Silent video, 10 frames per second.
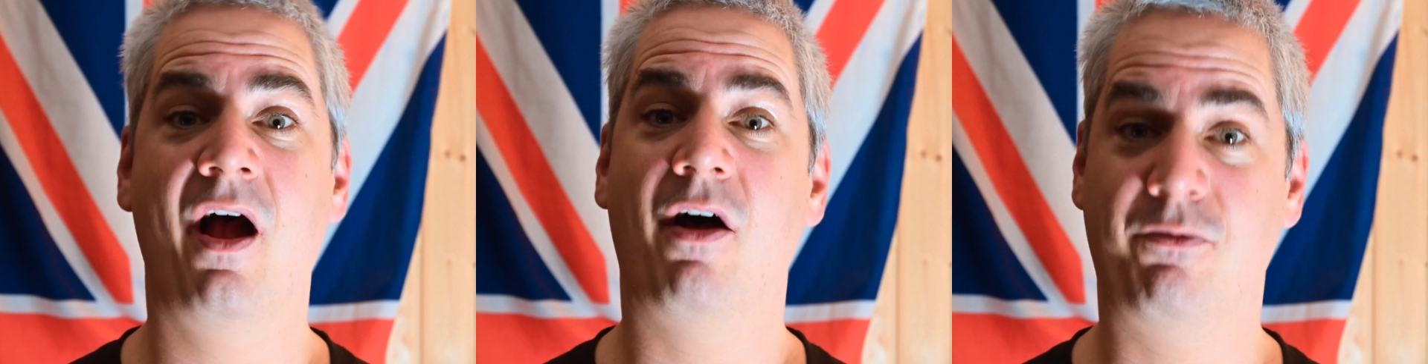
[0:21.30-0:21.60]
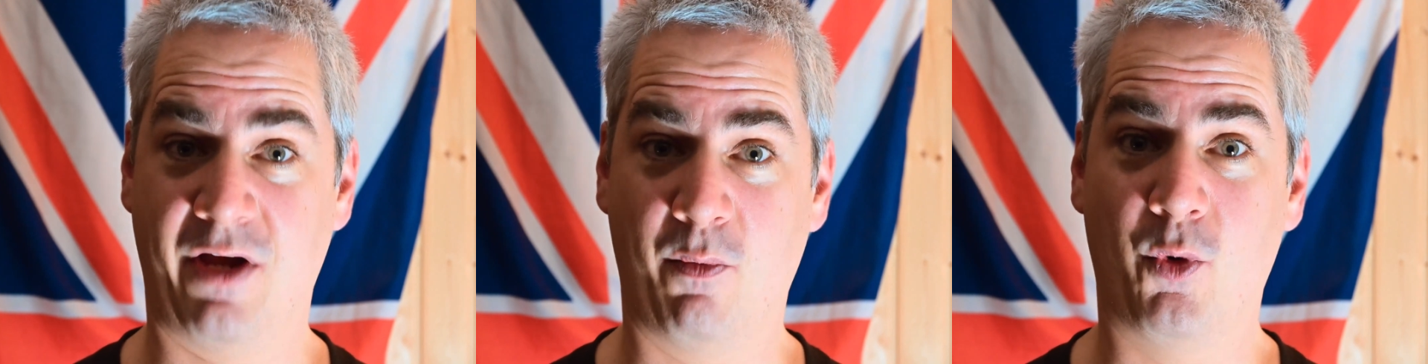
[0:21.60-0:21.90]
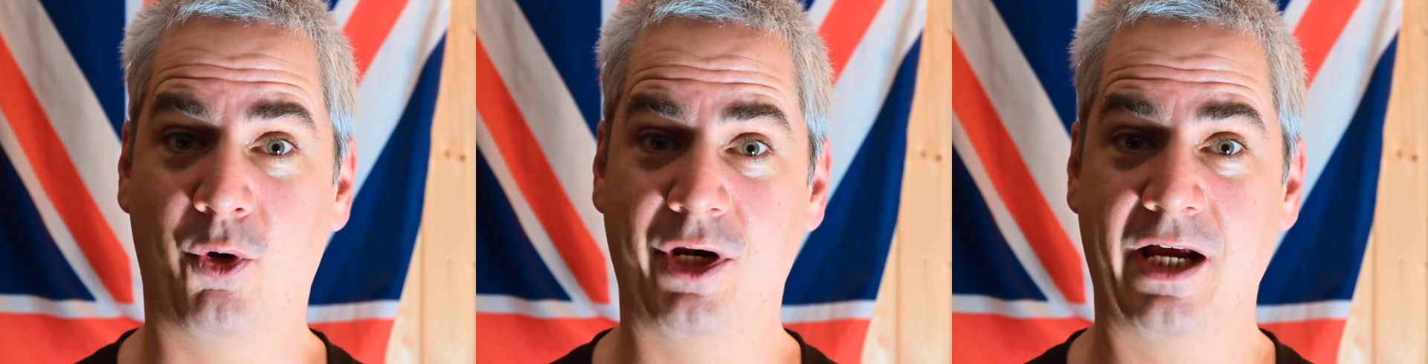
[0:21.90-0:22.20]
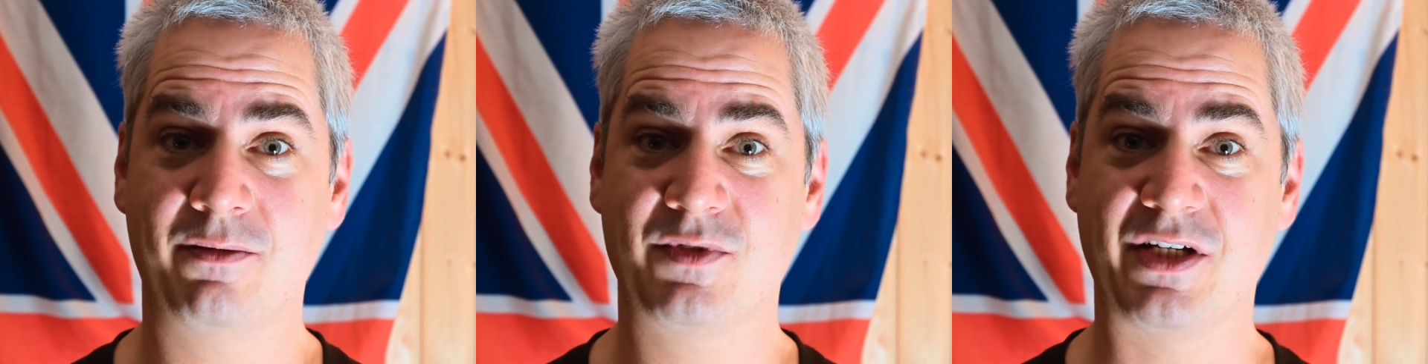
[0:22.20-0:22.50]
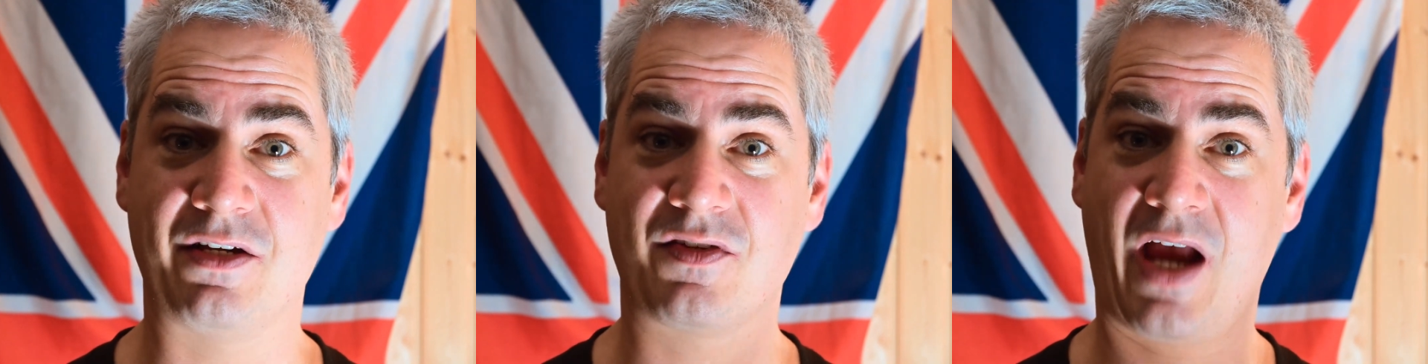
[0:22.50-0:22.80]
A fair warning,
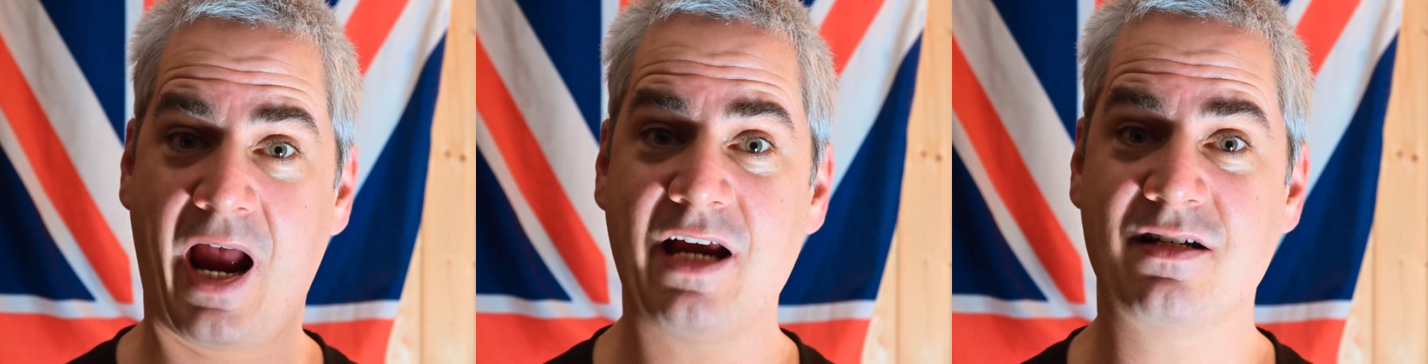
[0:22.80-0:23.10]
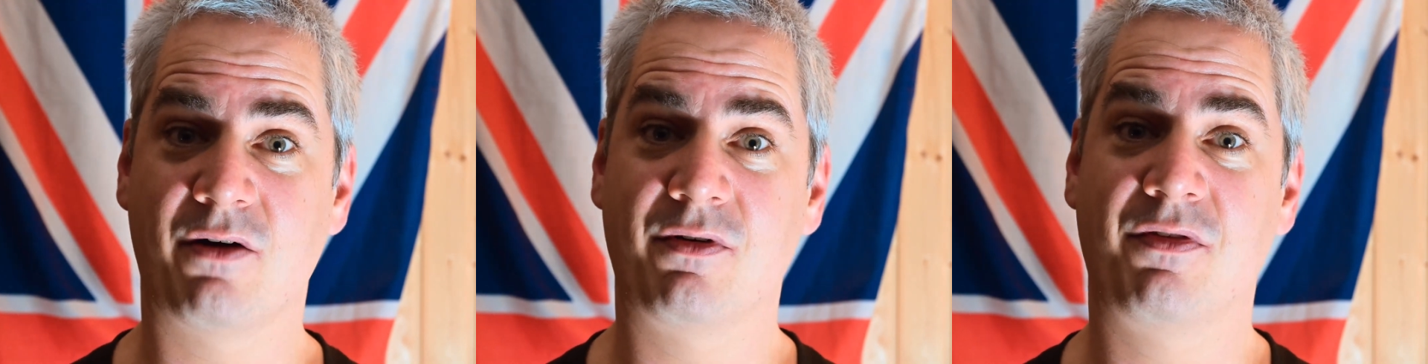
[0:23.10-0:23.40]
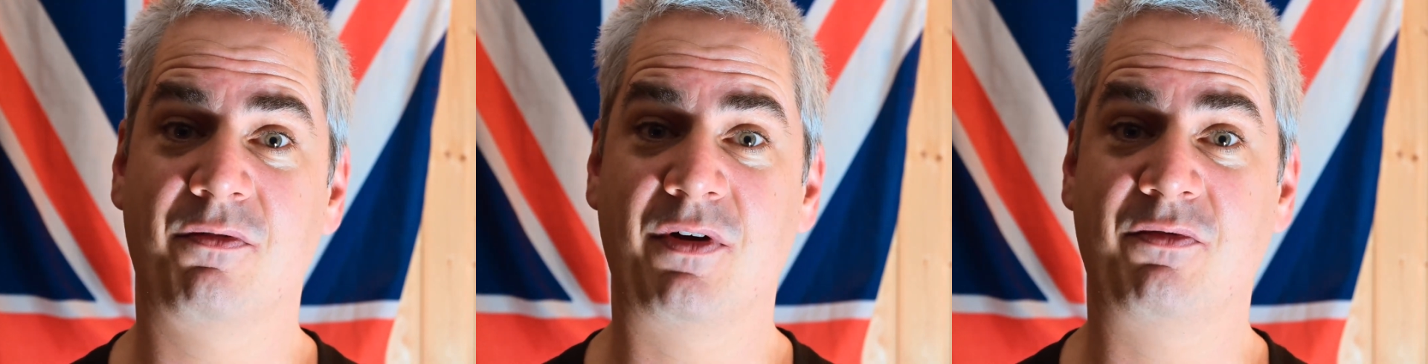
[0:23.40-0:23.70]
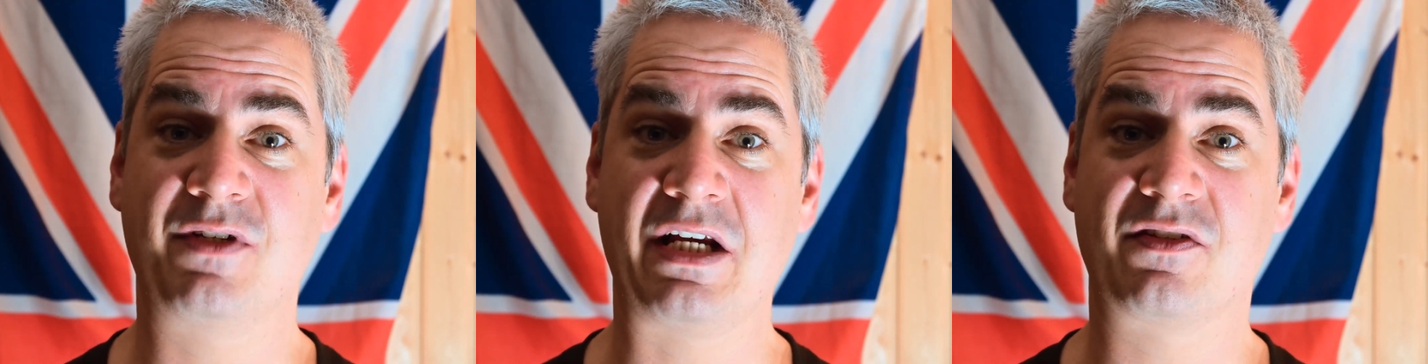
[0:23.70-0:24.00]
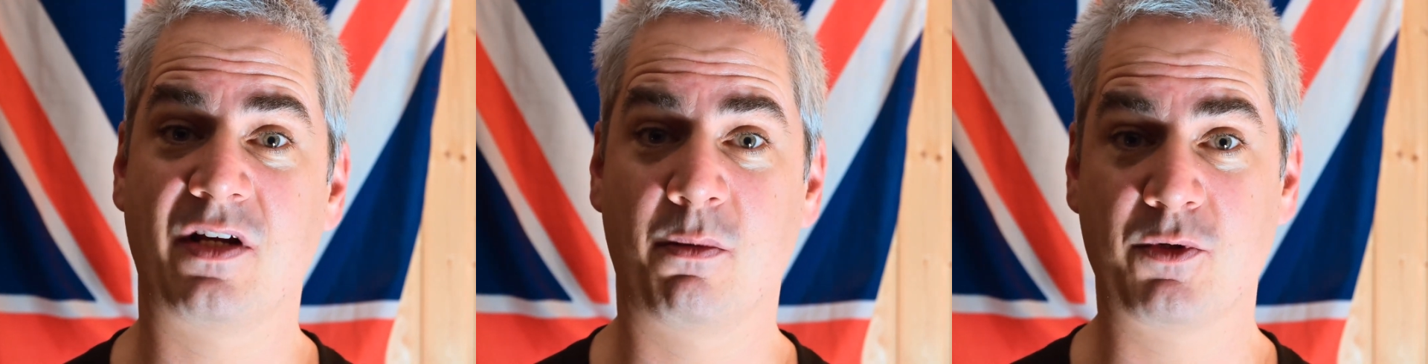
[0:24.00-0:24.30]
since 8 out of the
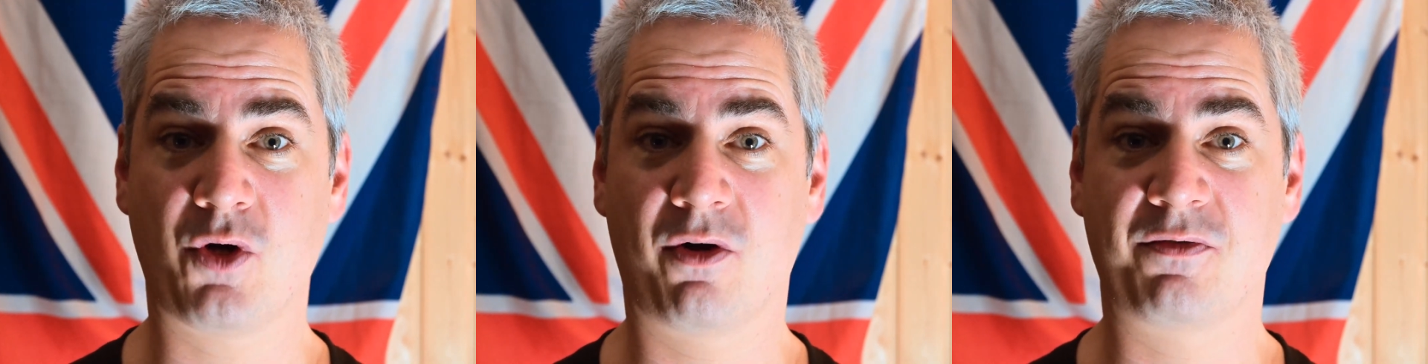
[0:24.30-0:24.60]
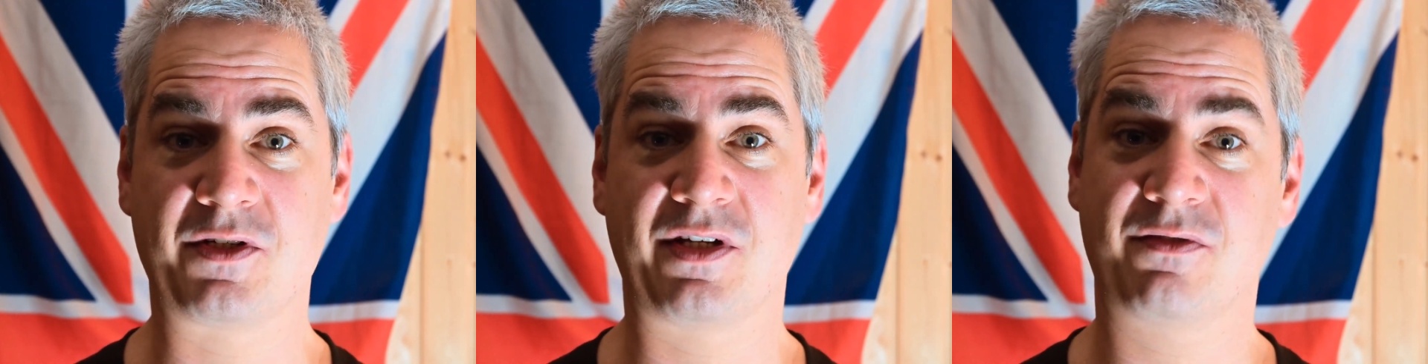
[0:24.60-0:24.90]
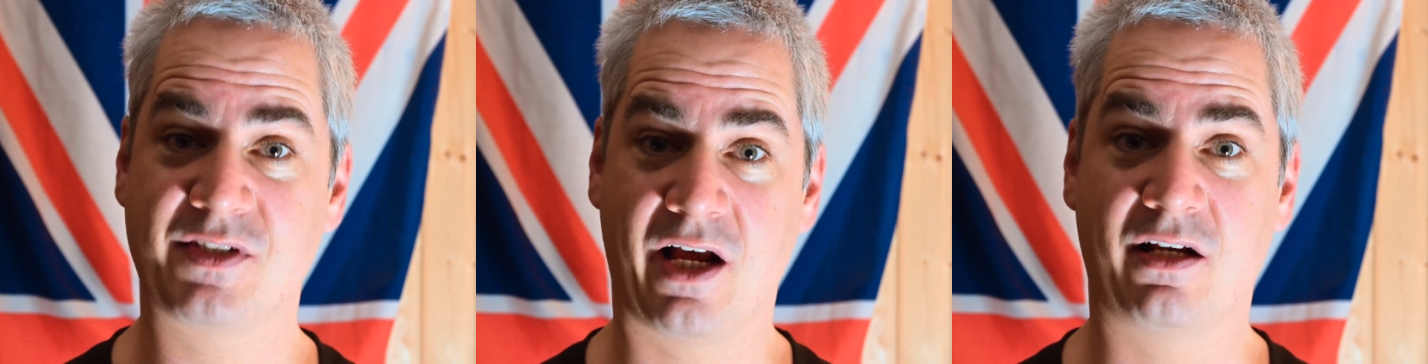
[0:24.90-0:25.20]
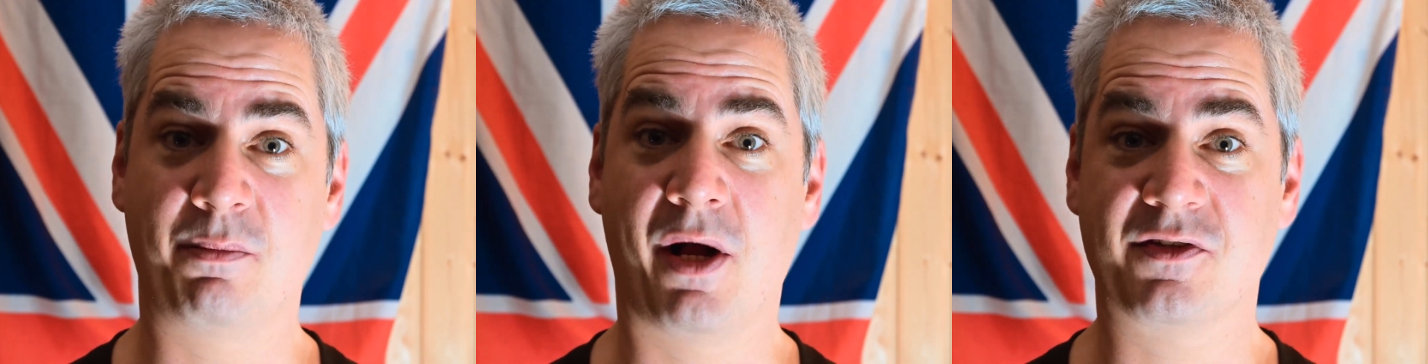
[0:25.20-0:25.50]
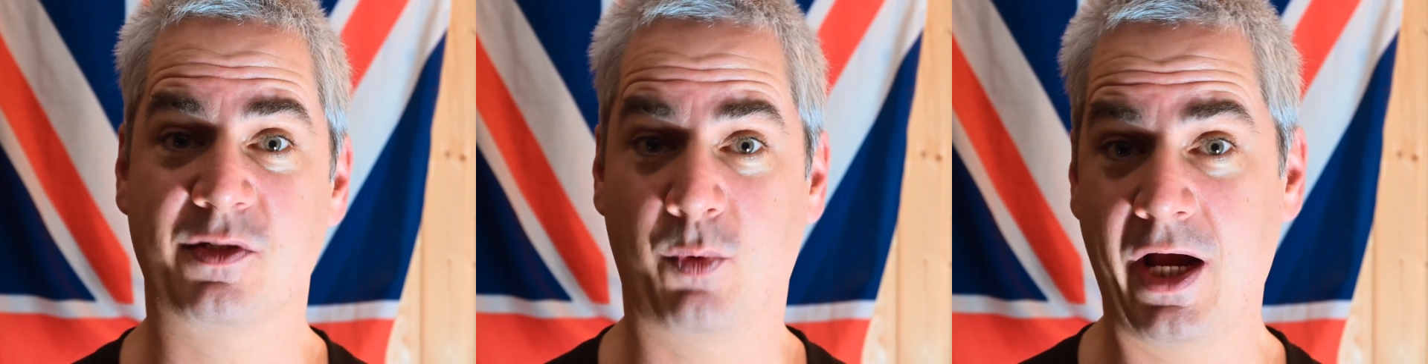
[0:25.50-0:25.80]
15 cinematographers have sadly
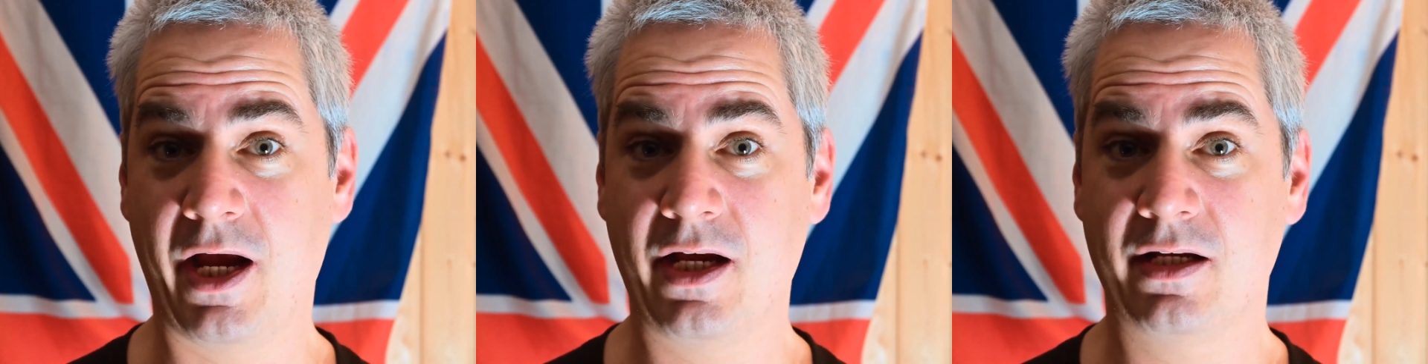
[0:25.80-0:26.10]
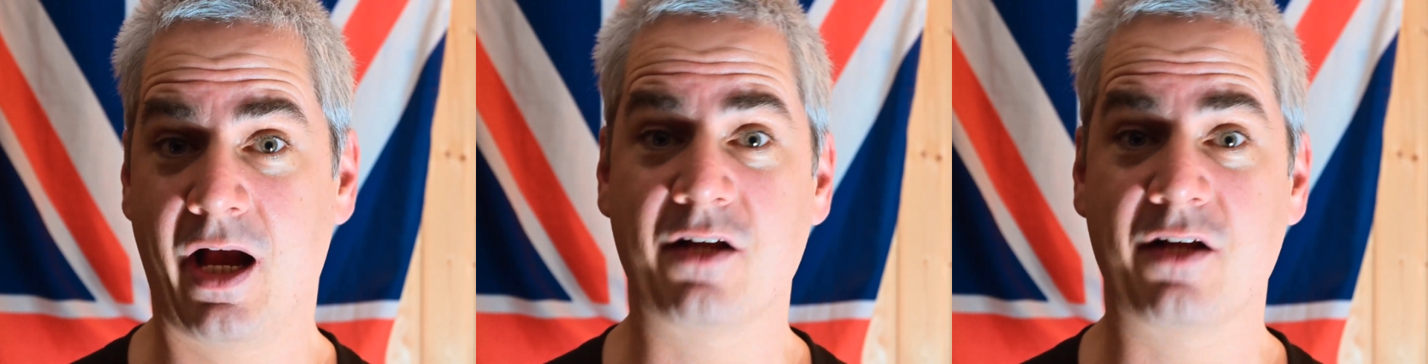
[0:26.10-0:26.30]
passed away,